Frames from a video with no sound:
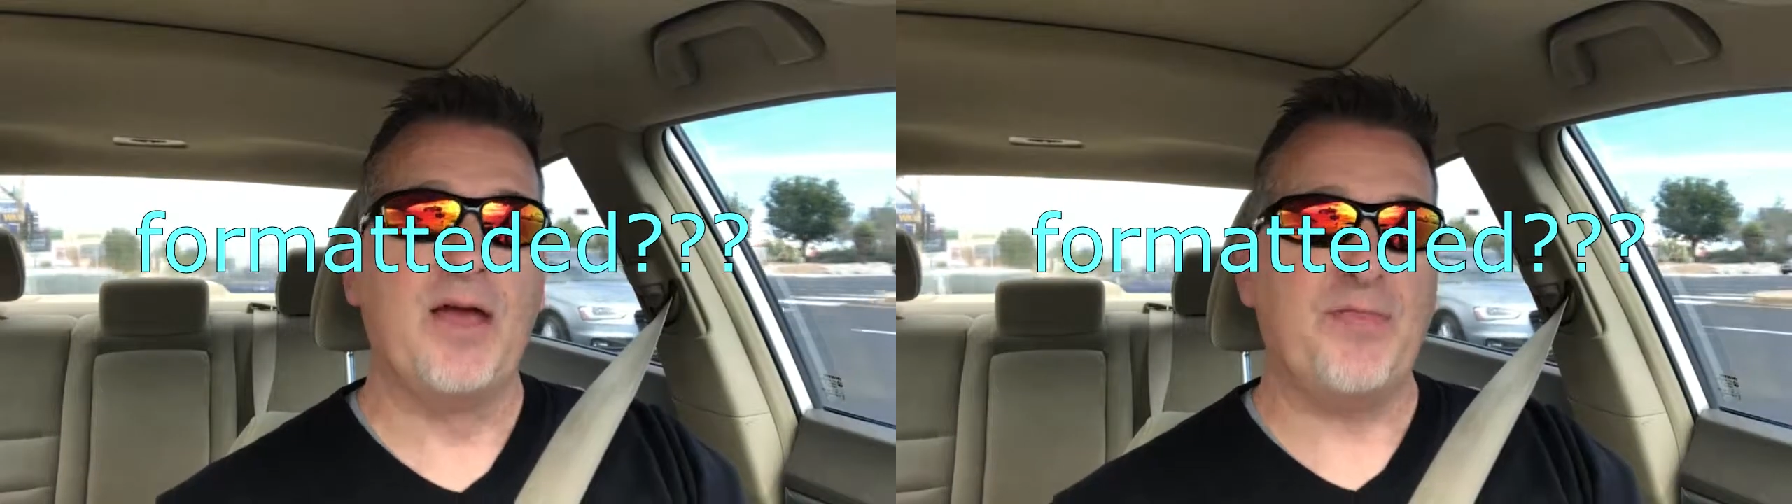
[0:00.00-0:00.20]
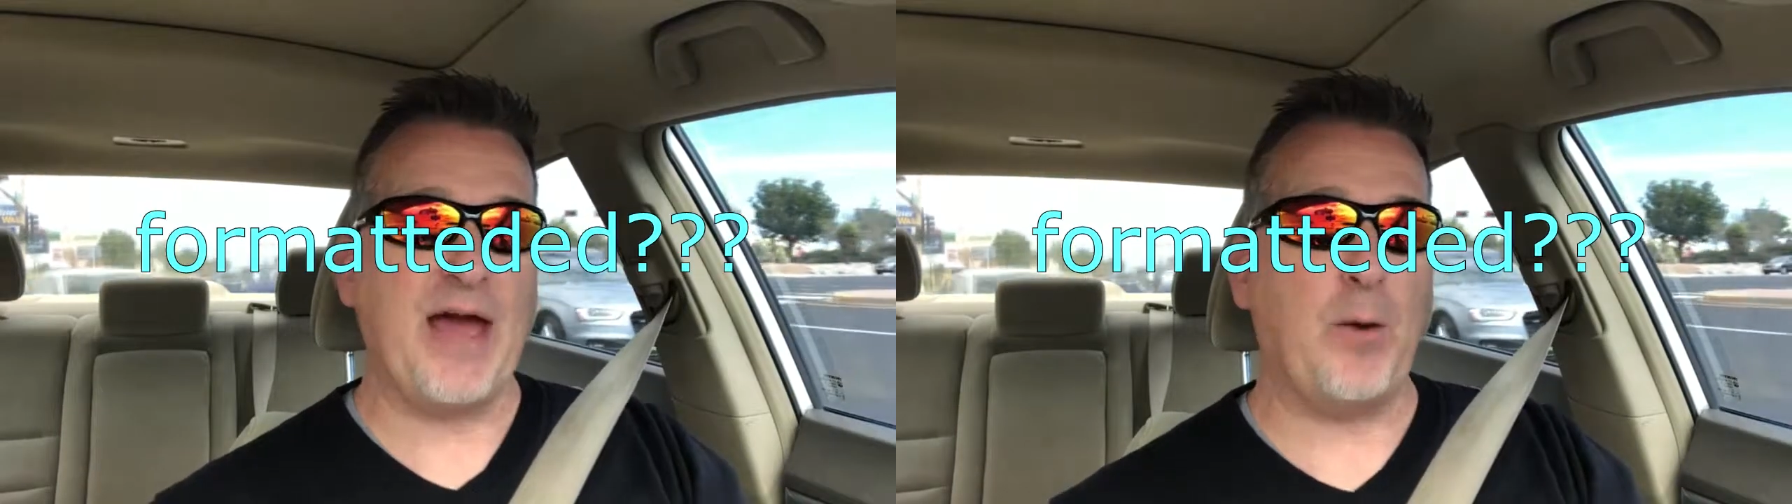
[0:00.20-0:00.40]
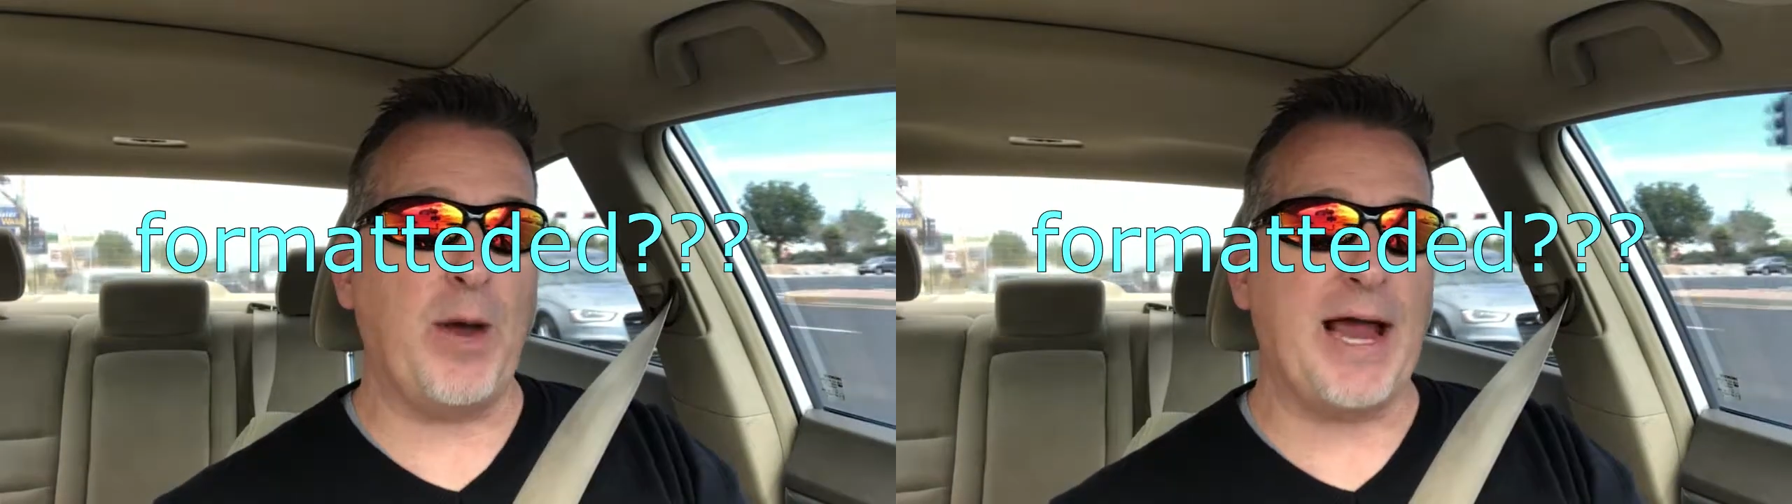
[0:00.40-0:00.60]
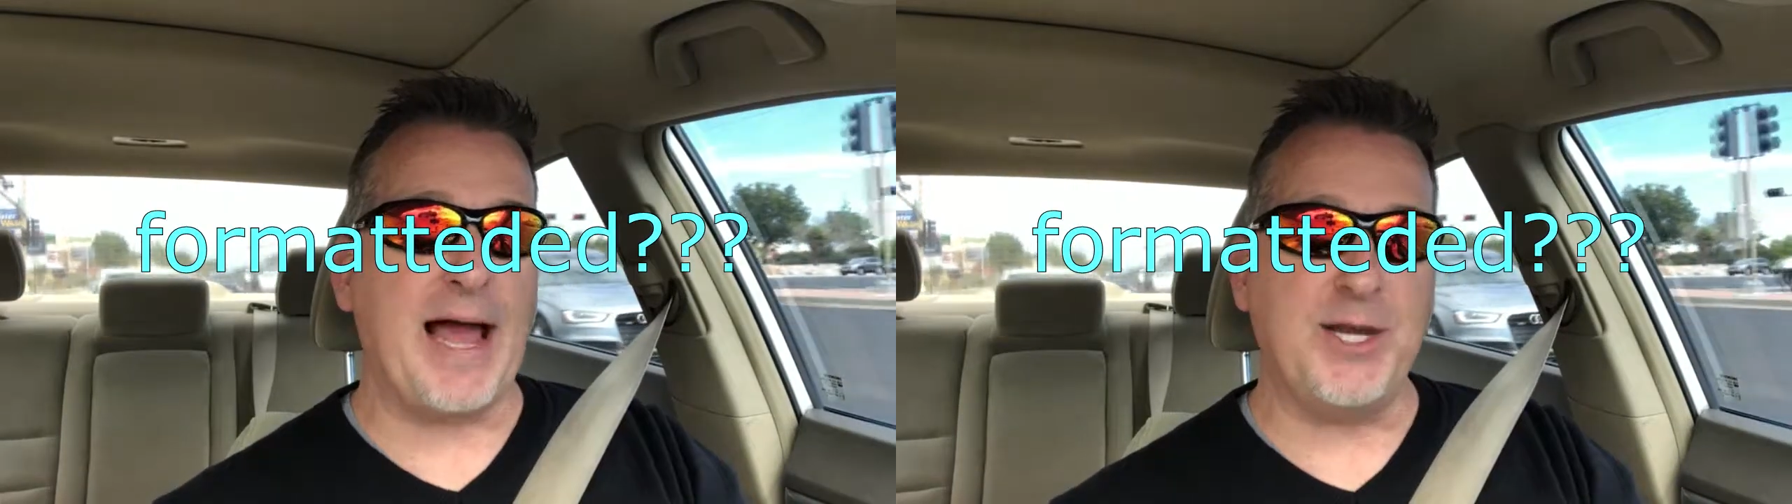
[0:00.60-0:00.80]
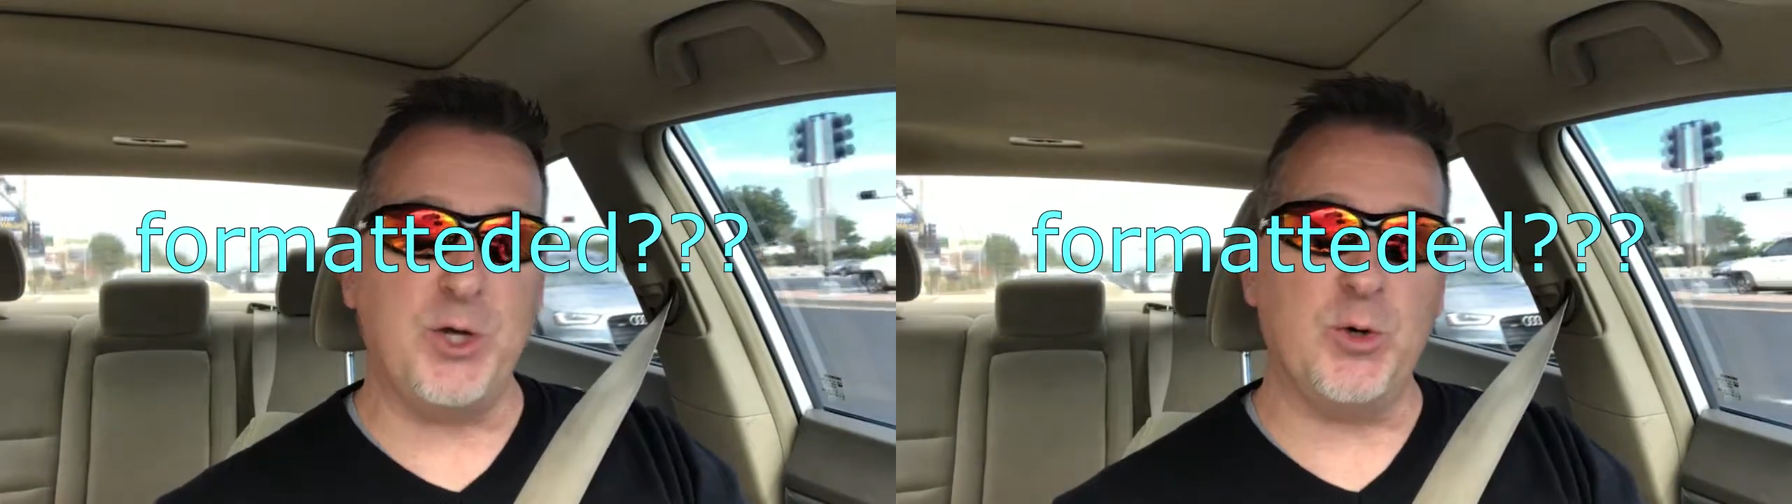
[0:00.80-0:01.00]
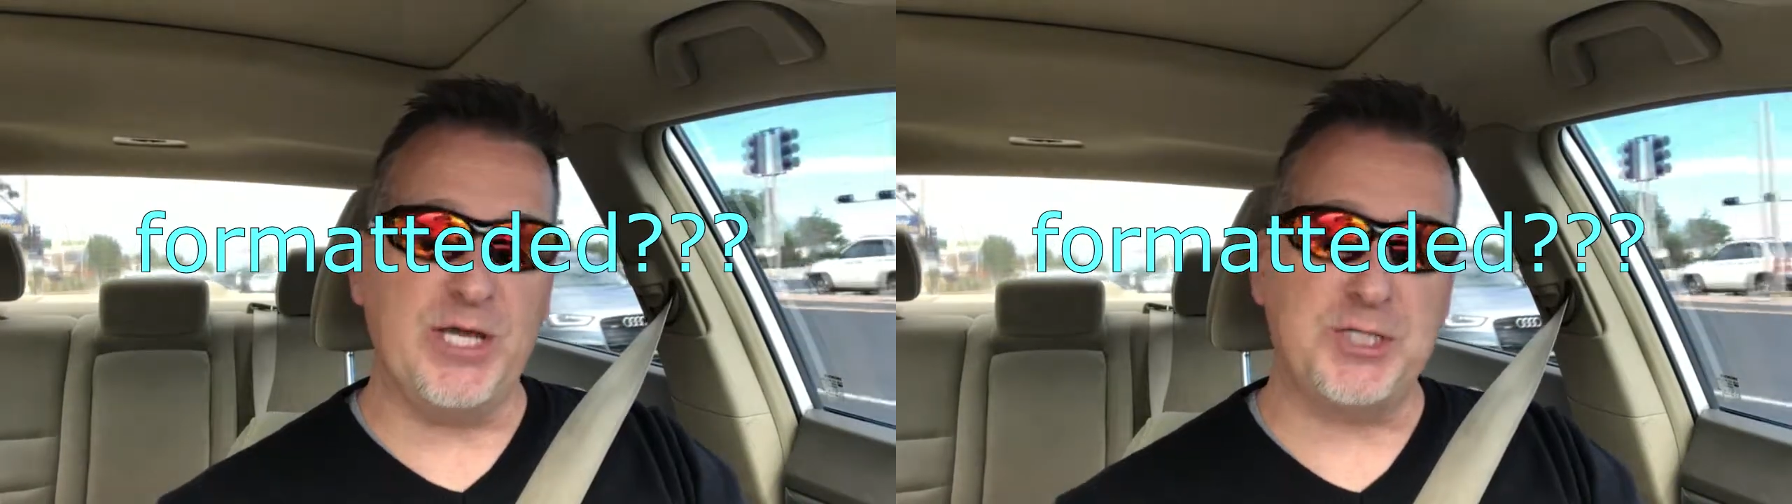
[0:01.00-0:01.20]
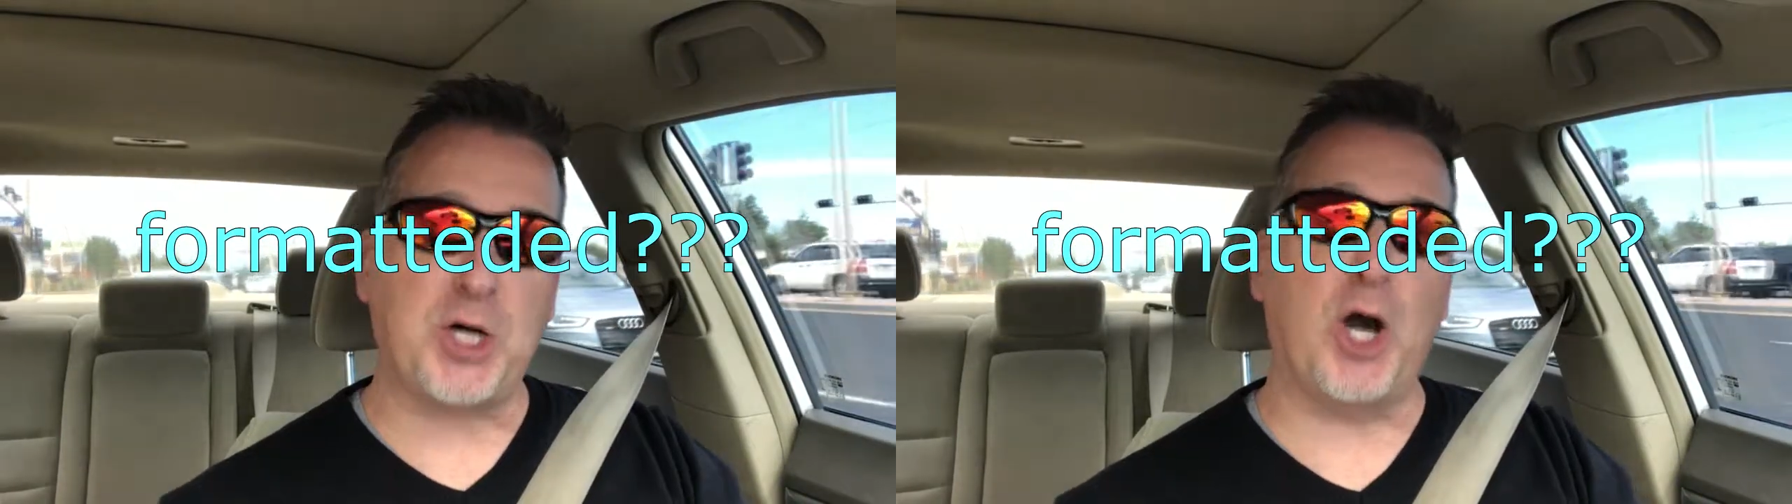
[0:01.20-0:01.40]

That way I knew each